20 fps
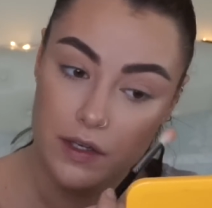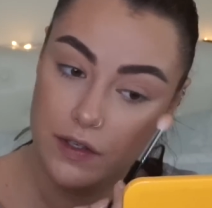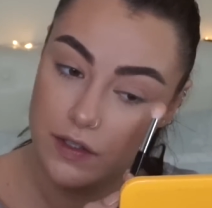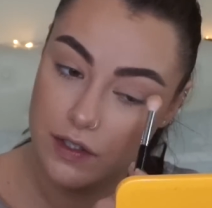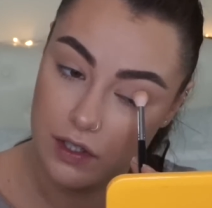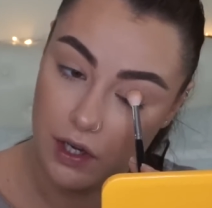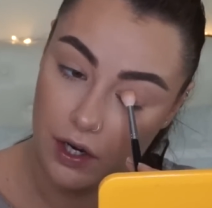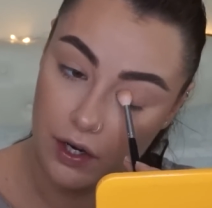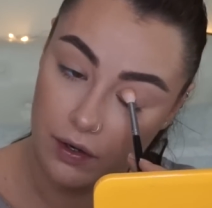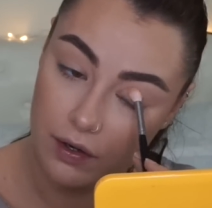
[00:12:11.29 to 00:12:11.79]

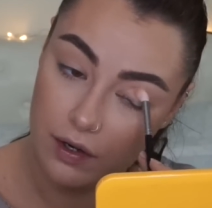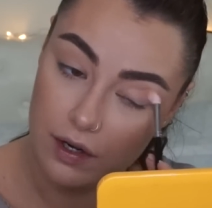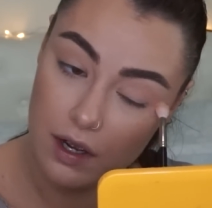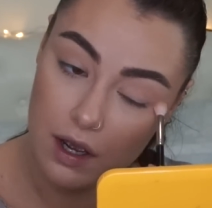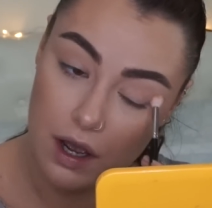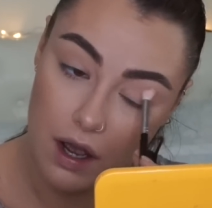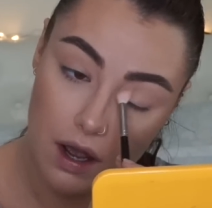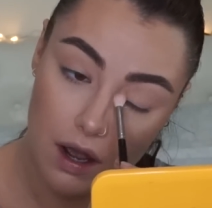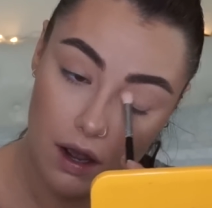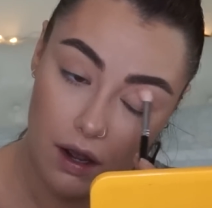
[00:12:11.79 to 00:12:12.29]
So
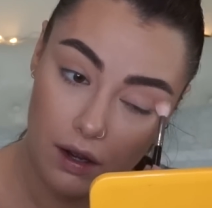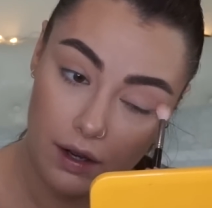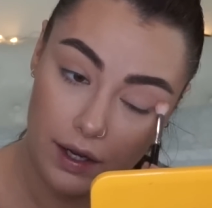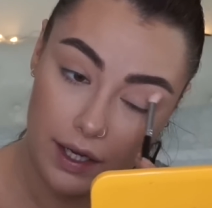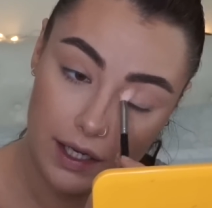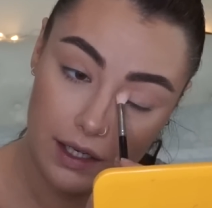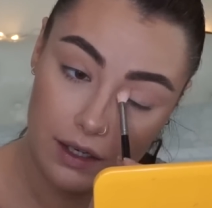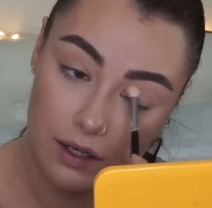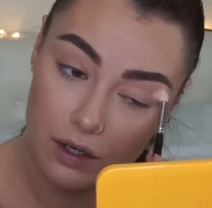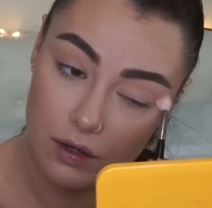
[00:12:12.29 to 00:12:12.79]

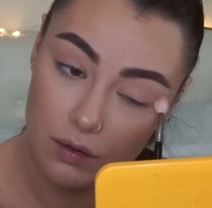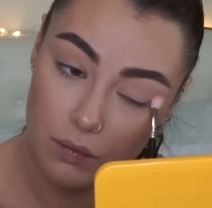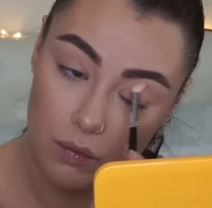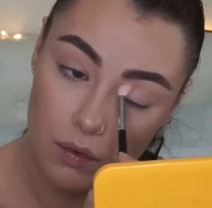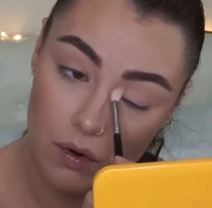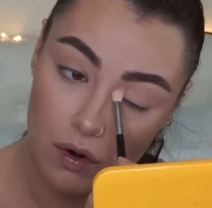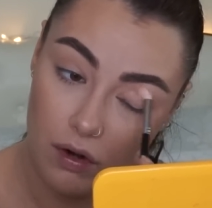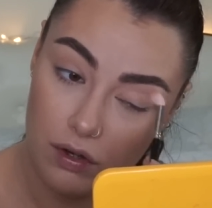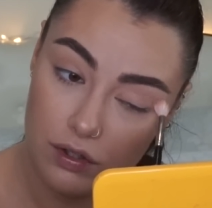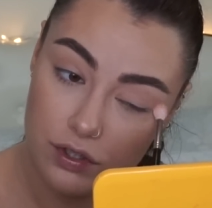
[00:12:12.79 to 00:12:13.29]
I
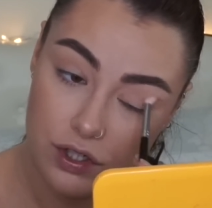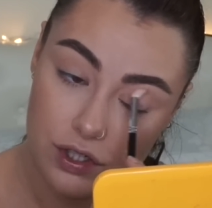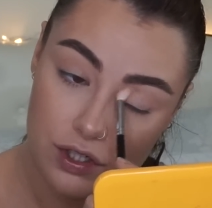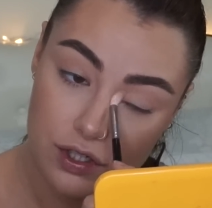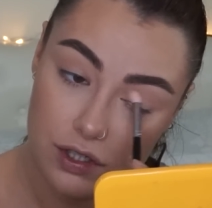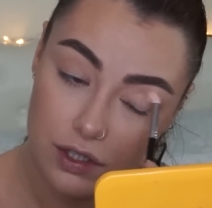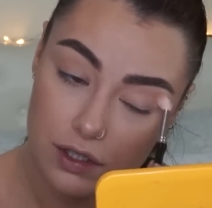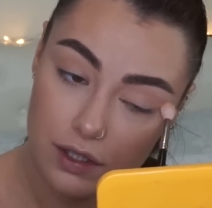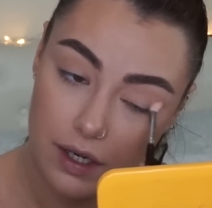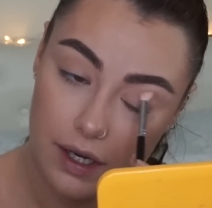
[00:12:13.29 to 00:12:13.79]

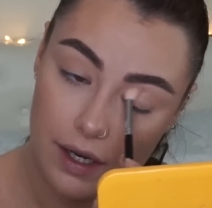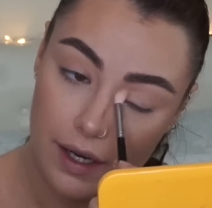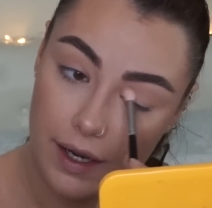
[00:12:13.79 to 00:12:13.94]
watched